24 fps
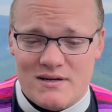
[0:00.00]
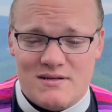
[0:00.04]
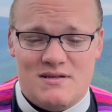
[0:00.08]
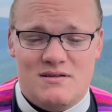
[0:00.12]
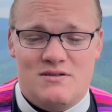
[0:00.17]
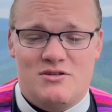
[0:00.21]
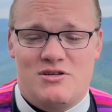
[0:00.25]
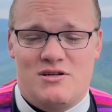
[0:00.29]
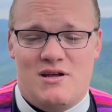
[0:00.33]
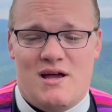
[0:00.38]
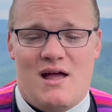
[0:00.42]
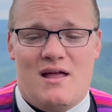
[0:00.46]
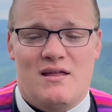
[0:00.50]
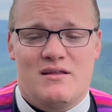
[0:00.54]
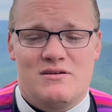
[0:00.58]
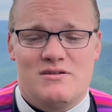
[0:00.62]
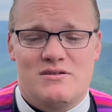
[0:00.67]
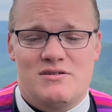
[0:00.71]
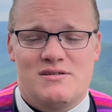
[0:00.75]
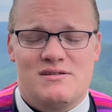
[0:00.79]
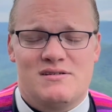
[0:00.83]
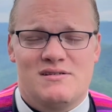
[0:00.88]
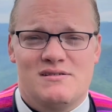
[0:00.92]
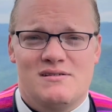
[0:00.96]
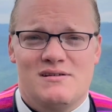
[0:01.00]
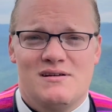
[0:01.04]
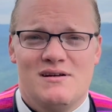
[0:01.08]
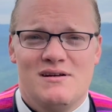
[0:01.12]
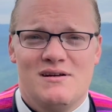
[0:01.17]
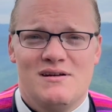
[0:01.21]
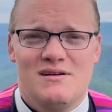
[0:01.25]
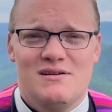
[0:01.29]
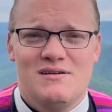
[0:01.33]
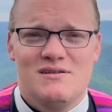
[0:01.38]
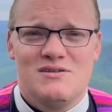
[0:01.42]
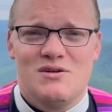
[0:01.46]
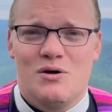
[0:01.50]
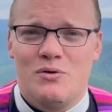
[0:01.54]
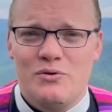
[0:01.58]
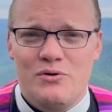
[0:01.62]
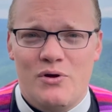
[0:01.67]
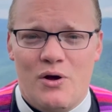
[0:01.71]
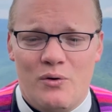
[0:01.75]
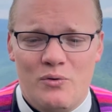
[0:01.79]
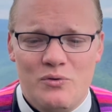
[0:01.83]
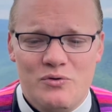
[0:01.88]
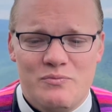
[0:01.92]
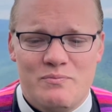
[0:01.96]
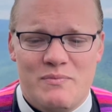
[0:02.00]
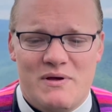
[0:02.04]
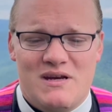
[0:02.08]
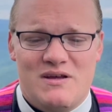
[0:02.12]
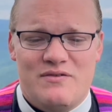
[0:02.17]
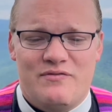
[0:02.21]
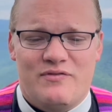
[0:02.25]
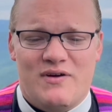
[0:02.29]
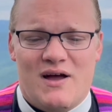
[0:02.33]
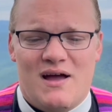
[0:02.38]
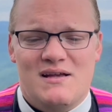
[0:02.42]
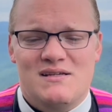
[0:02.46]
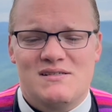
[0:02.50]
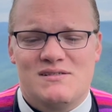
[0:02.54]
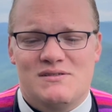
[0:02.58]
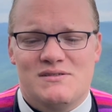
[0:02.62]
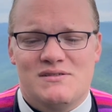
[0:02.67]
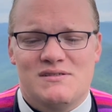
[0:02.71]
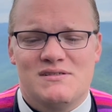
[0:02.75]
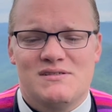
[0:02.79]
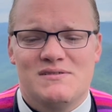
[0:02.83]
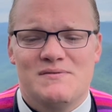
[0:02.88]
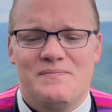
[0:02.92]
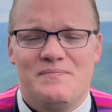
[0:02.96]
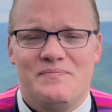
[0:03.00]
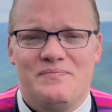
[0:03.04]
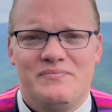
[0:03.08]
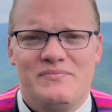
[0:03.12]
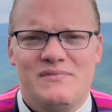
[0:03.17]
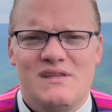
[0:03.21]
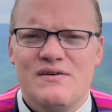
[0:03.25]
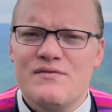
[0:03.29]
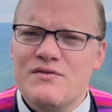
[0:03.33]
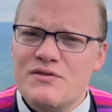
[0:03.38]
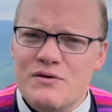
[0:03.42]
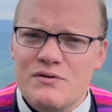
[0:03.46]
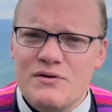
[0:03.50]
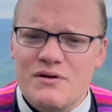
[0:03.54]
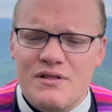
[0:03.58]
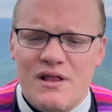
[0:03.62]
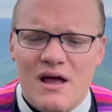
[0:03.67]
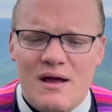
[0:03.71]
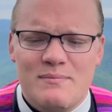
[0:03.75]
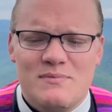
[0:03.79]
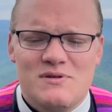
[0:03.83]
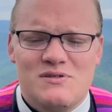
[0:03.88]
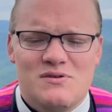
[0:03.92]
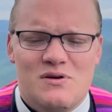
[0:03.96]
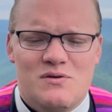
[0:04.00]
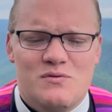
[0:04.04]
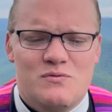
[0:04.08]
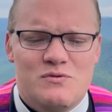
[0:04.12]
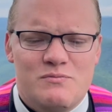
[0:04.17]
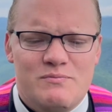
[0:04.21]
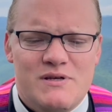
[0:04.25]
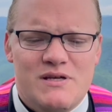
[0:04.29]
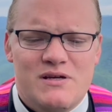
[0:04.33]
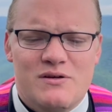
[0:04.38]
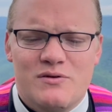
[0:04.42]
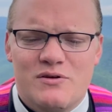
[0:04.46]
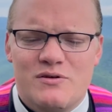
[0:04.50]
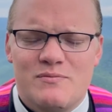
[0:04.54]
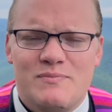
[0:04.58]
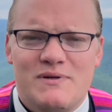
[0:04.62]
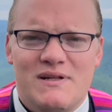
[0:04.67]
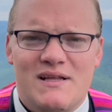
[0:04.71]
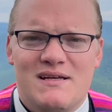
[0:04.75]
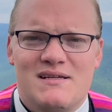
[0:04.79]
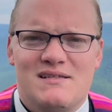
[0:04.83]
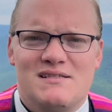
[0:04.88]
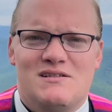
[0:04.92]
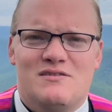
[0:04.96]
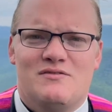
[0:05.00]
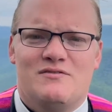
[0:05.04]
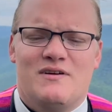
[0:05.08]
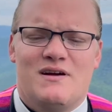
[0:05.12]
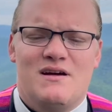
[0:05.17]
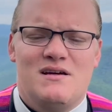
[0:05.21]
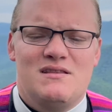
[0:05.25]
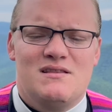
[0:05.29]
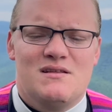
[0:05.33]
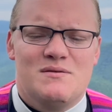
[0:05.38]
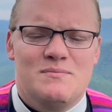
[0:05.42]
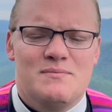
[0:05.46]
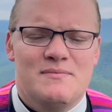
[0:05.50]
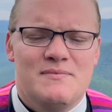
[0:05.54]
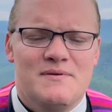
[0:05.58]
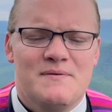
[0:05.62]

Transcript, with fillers: to geologists, don't hold many fossils, even though the limestone would be a good place to find them.